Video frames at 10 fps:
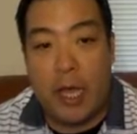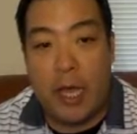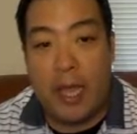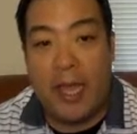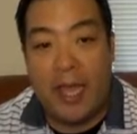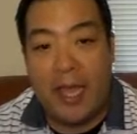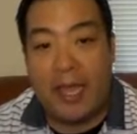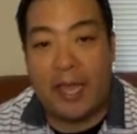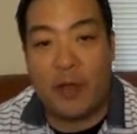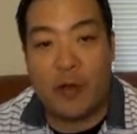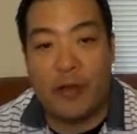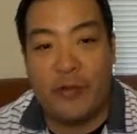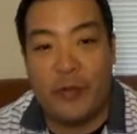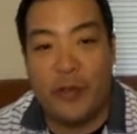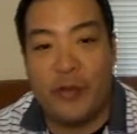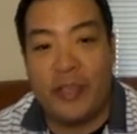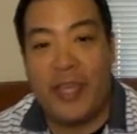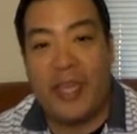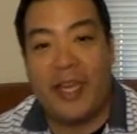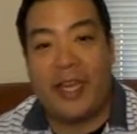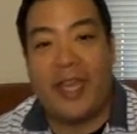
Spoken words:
I got crushed for using Keegan